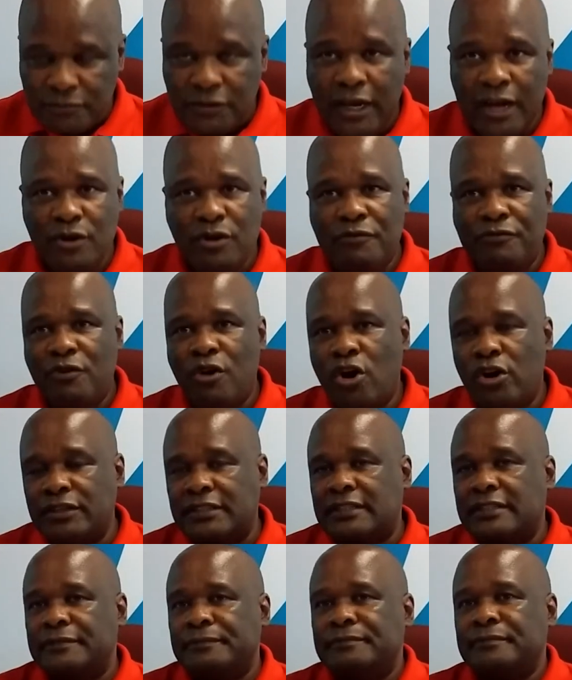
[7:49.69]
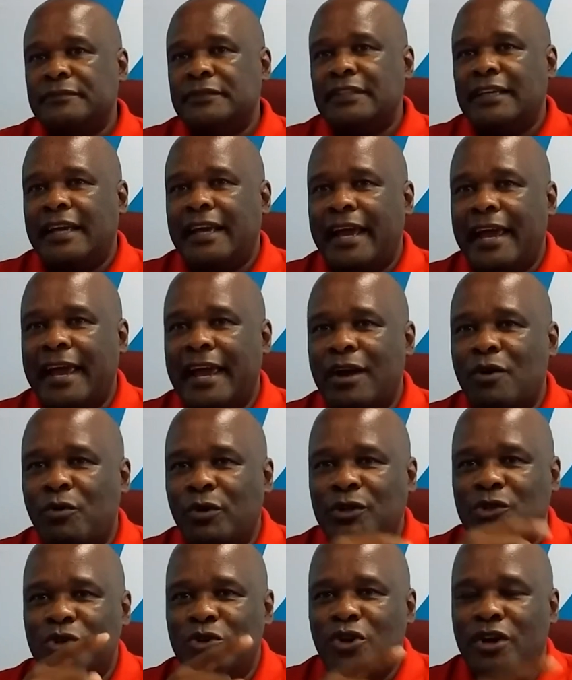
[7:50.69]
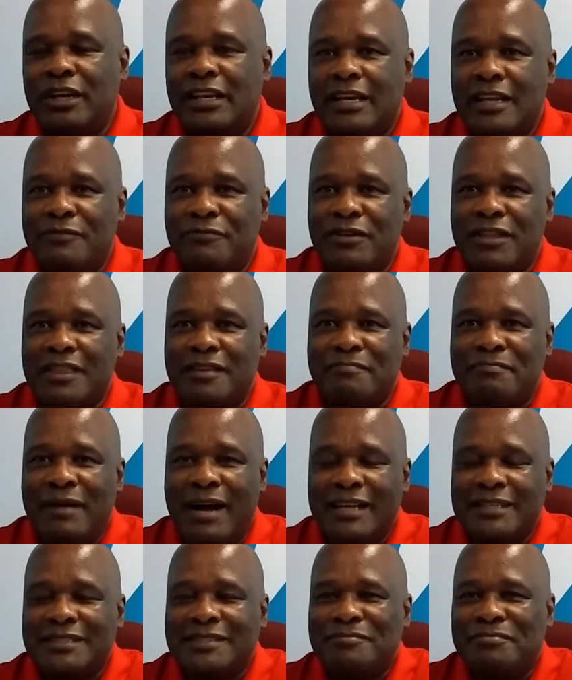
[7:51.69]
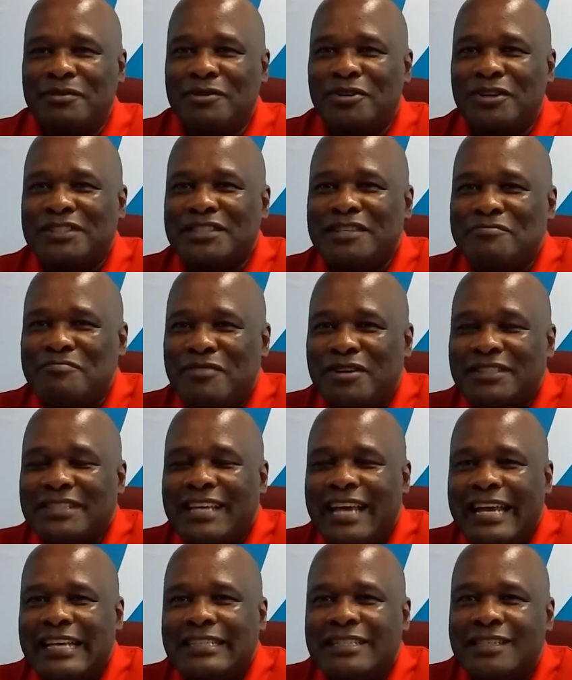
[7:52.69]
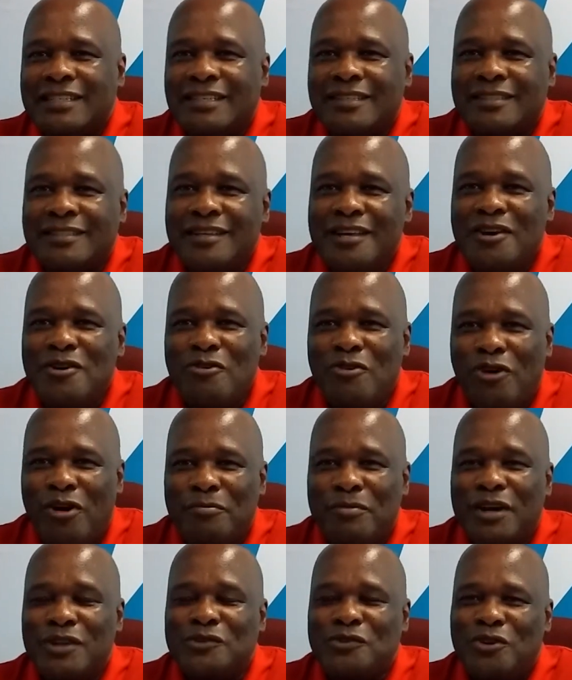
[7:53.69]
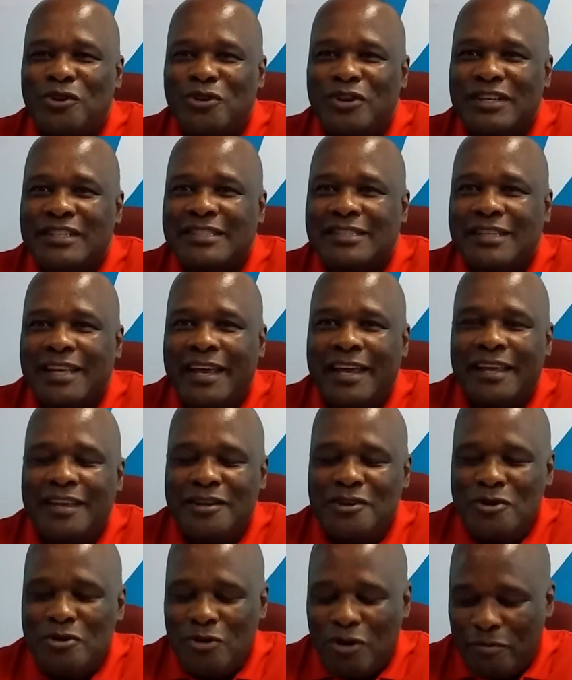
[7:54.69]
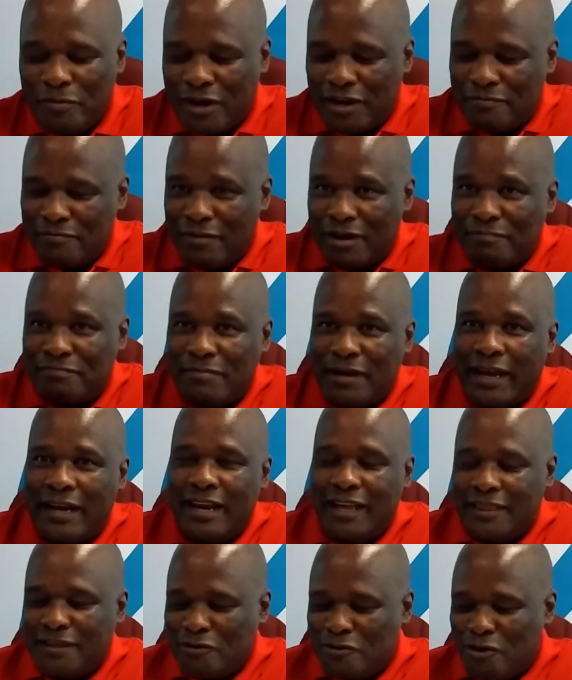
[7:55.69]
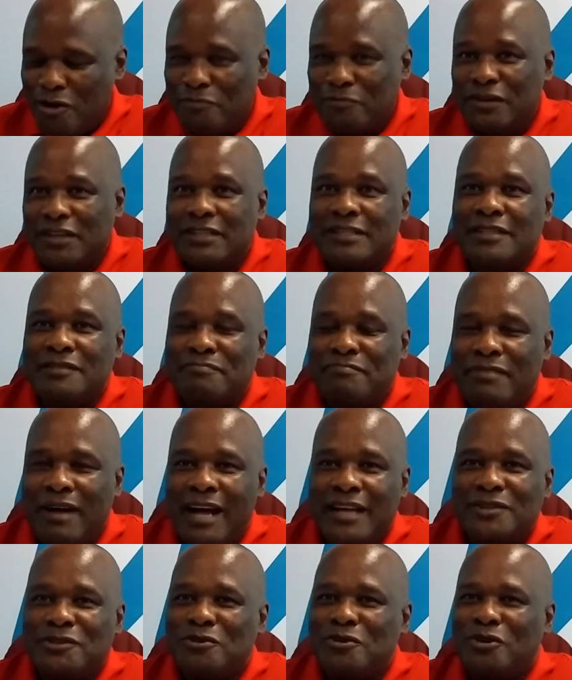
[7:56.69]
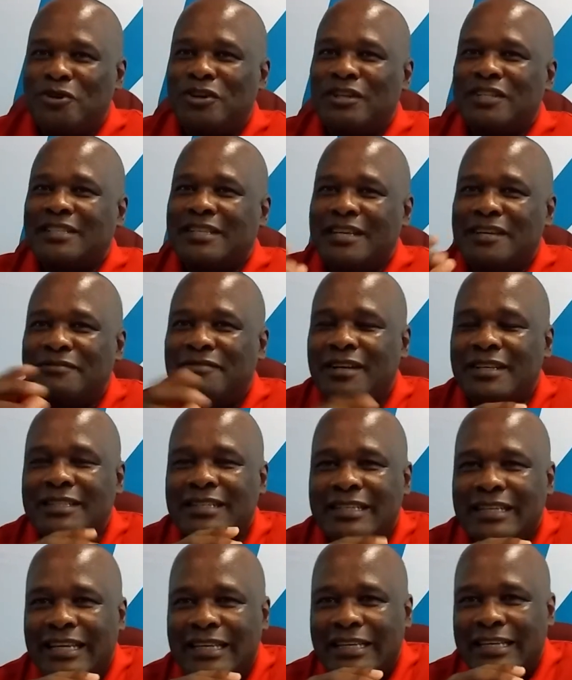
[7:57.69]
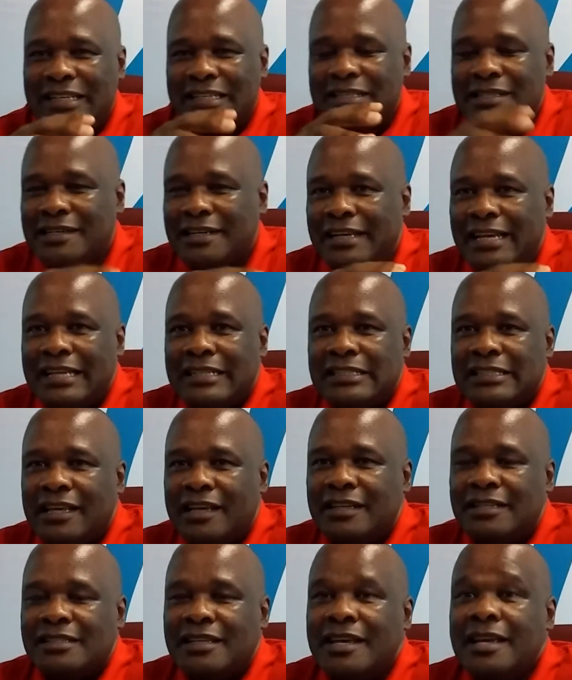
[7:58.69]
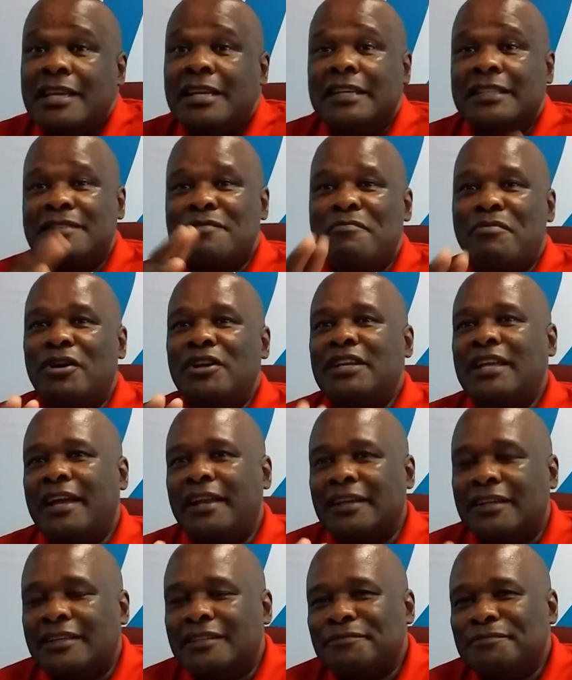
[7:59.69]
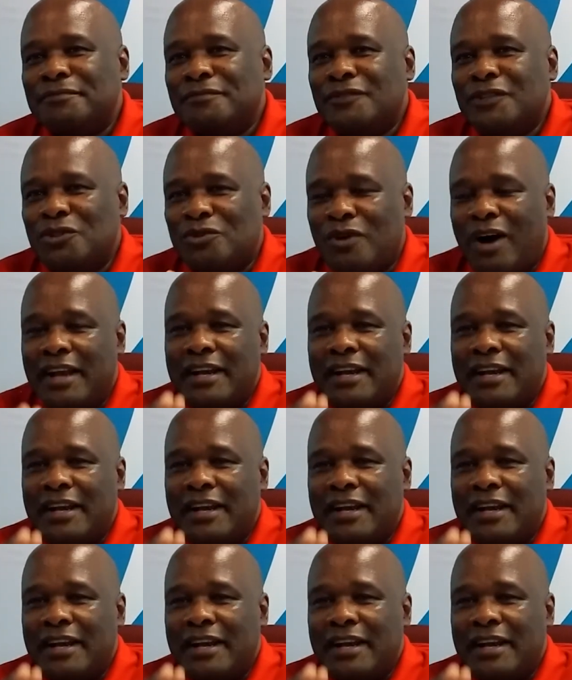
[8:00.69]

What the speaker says: And of course, we do not live in the past, because in most cases, comrades always say, Comrade Mabena and the Communist Party always give us history lessons. It's important to